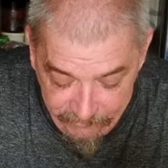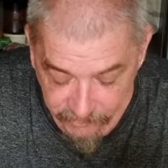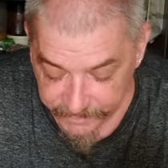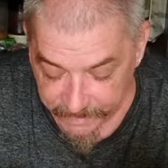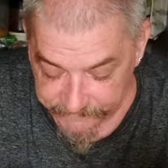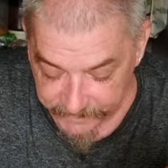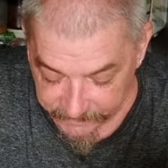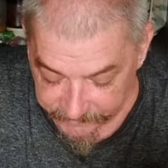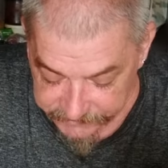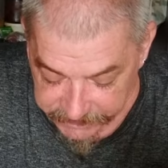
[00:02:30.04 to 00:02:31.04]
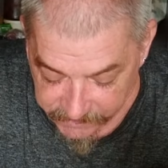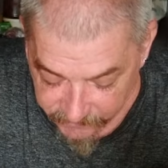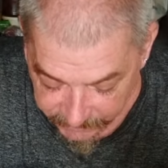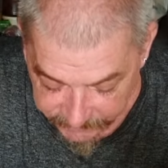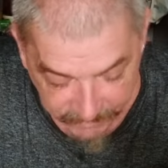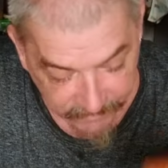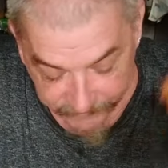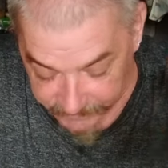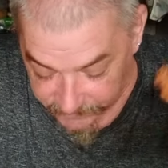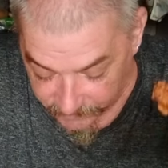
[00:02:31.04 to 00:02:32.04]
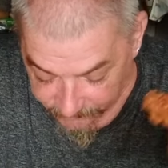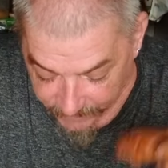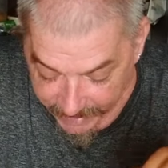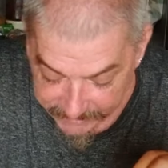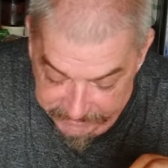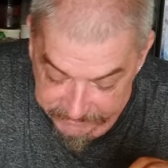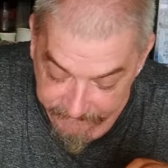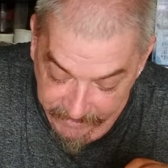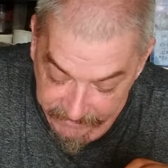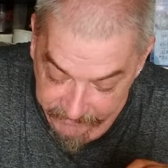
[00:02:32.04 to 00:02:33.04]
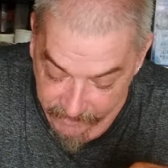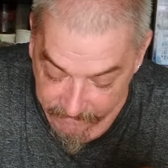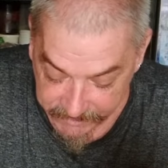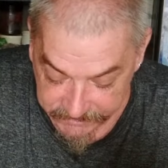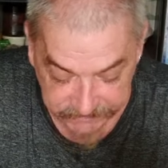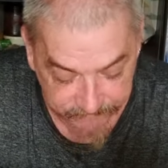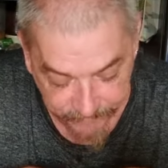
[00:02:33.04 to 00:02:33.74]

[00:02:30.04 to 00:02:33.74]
We'd have the chicken wings. These are the flats and the drumettes.